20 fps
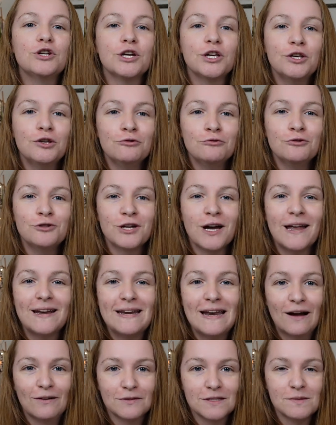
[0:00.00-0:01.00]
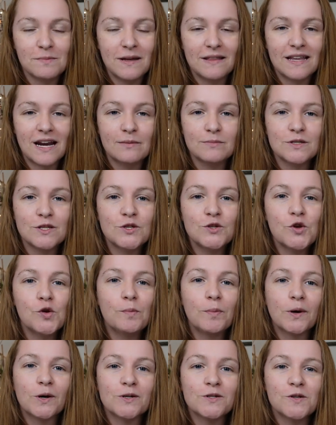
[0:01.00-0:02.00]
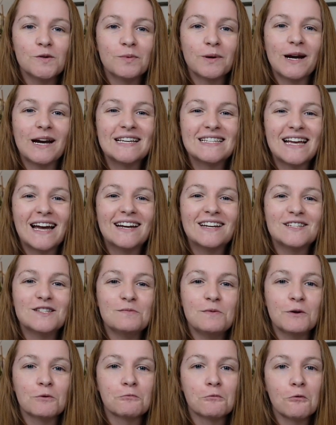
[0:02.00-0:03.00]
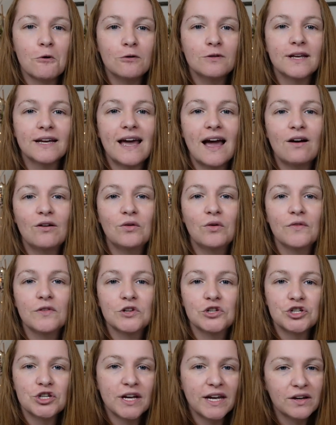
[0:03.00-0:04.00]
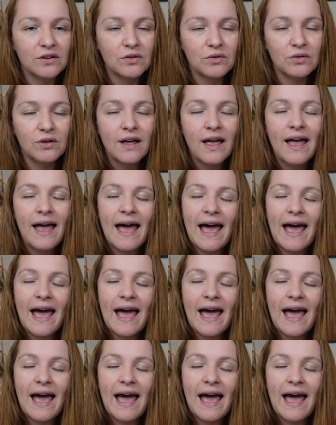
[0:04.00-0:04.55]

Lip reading: huge announcement that I'm super, super excited to be rolling out on the channel.